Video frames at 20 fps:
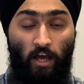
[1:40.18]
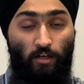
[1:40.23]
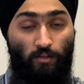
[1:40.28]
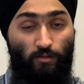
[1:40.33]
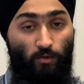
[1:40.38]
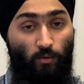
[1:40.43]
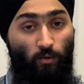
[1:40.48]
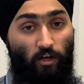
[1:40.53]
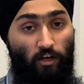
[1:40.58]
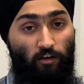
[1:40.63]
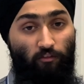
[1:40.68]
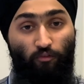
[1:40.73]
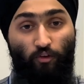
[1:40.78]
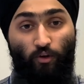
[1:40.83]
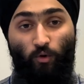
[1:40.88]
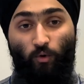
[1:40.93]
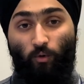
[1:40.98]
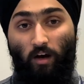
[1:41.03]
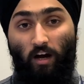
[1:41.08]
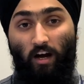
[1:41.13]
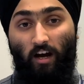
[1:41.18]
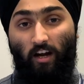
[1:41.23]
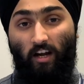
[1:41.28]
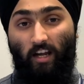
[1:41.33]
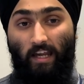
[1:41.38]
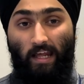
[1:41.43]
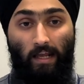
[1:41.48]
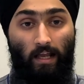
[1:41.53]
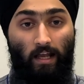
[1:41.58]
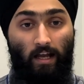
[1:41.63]
So if you are a
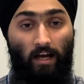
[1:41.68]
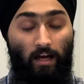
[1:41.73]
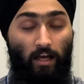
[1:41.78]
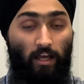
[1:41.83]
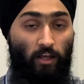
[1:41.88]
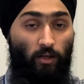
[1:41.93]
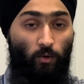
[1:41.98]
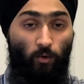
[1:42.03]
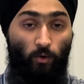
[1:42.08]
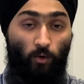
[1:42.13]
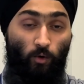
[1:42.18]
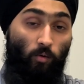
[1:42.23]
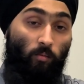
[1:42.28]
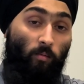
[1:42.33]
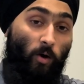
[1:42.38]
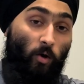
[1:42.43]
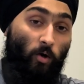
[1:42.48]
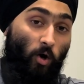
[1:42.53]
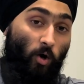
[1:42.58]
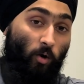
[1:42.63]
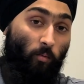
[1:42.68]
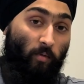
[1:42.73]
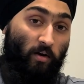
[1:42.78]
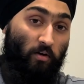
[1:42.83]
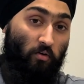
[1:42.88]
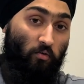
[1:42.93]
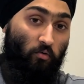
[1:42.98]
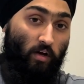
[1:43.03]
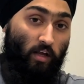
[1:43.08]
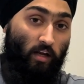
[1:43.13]
tech guy, you know about
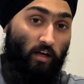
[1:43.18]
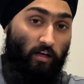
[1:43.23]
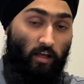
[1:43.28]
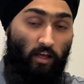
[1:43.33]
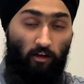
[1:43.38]
augmented reality.